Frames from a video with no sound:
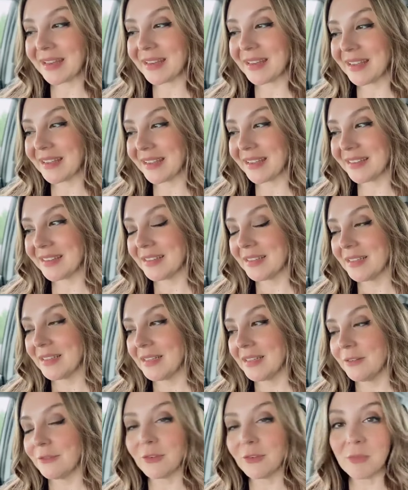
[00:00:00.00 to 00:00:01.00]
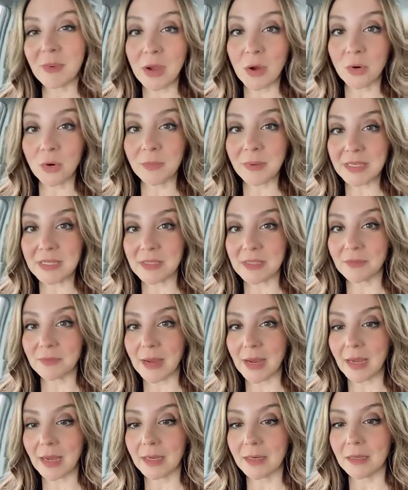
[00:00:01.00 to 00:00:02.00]
for my own peace of mind.
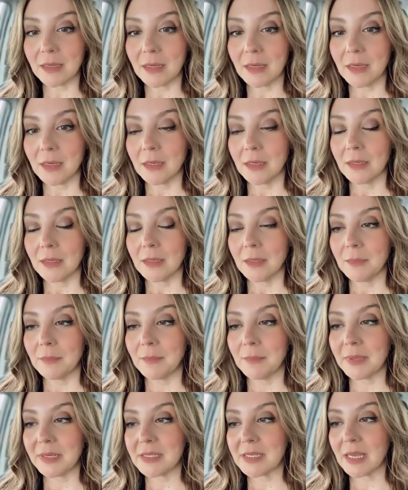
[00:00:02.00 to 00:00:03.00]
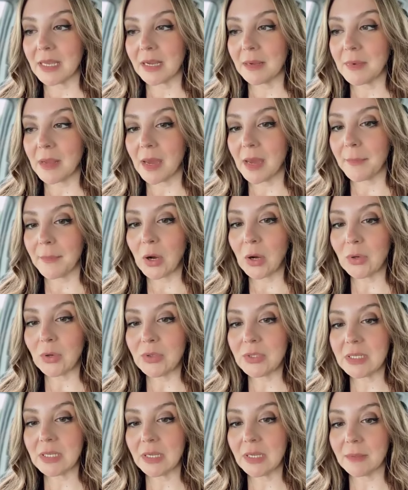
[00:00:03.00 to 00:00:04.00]
But it's like I'm not posting about that
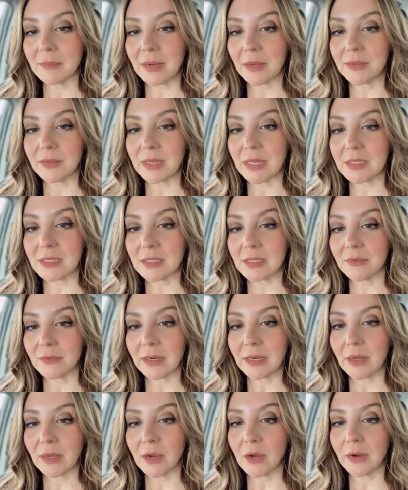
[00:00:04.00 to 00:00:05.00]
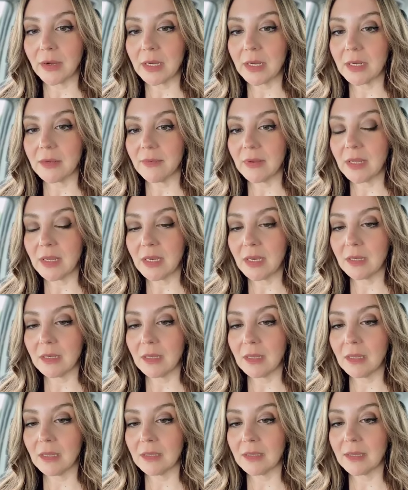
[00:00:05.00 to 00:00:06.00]
stuff right now. Okay, Naveed, thank
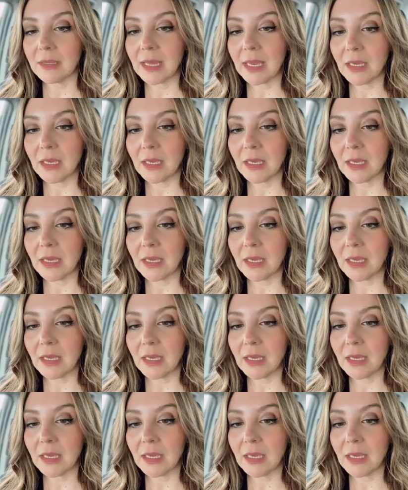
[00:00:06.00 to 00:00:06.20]
you.